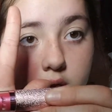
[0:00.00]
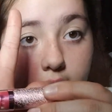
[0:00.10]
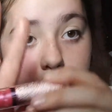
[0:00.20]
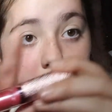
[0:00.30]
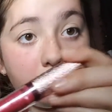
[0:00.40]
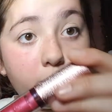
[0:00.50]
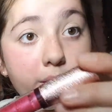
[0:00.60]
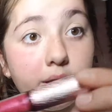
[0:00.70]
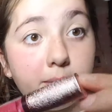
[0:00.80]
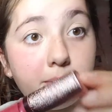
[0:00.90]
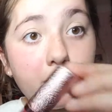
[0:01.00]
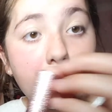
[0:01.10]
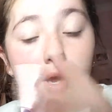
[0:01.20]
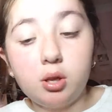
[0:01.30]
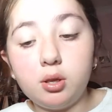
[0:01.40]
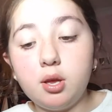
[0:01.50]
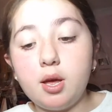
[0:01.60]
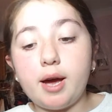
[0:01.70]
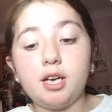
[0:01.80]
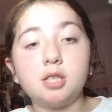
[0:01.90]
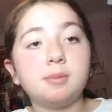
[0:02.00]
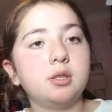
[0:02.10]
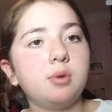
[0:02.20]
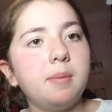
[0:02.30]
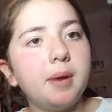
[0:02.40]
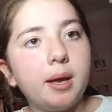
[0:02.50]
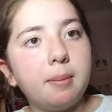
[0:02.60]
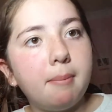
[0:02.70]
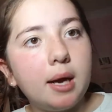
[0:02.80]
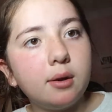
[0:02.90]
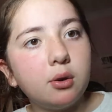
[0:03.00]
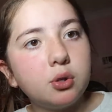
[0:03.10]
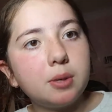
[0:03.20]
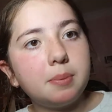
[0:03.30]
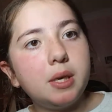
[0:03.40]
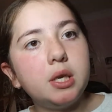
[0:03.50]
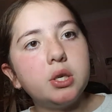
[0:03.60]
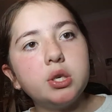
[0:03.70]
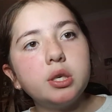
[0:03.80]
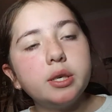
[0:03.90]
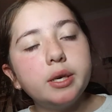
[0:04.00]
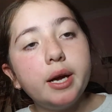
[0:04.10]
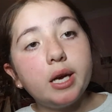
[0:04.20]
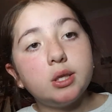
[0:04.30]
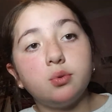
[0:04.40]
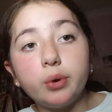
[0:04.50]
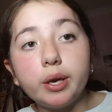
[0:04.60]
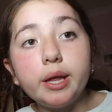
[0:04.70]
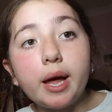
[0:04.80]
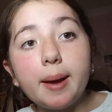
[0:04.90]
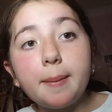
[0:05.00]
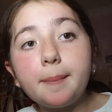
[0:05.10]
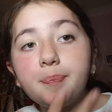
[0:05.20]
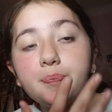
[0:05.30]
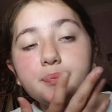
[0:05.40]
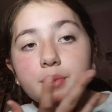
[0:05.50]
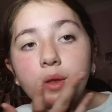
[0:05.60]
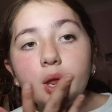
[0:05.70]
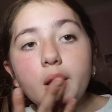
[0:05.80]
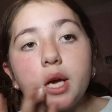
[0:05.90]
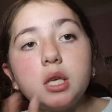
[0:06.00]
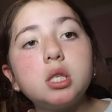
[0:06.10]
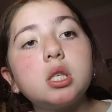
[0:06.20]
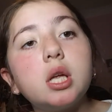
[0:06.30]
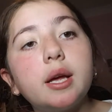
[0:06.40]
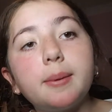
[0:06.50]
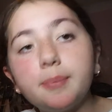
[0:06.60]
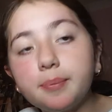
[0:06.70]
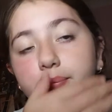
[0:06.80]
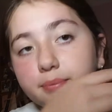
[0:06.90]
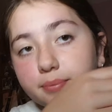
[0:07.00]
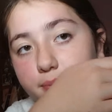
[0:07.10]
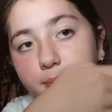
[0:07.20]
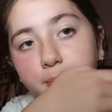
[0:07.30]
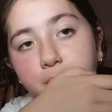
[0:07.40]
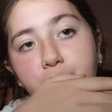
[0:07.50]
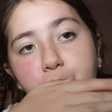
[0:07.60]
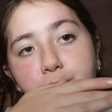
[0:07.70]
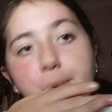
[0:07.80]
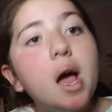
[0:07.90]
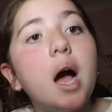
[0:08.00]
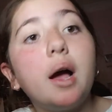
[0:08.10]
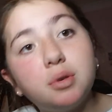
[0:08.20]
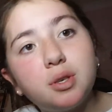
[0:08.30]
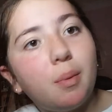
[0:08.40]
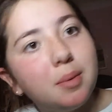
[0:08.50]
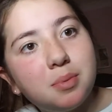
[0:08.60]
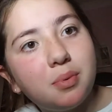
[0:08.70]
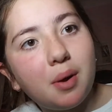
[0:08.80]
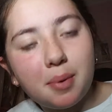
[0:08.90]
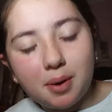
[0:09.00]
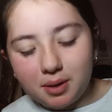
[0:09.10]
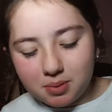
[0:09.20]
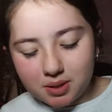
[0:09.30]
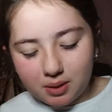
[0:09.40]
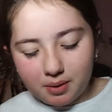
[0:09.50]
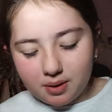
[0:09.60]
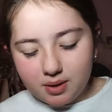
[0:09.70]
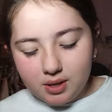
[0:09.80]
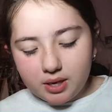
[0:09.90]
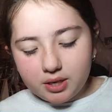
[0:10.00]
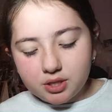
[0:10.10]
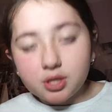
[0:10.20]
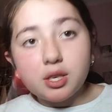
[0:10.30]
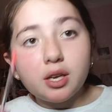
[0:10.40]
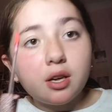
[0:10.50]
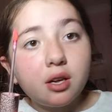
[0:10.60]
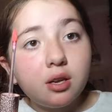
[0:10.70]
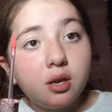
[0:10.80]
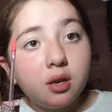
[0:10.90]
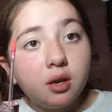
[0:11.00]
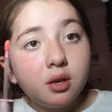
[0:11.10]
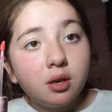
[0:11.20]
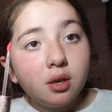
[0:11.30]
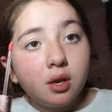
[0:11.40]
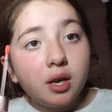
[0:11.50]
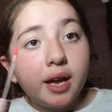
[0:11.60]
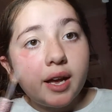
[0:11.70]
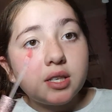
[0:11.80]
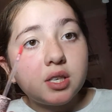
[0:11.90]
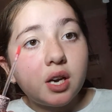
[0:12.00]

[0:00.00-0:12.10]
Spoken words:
it's a really pretty bottle. And it smells a bit like mangoes or peach. It's really light. It's just like, I always draw my lips before I put on lipstick, but it's just like, it's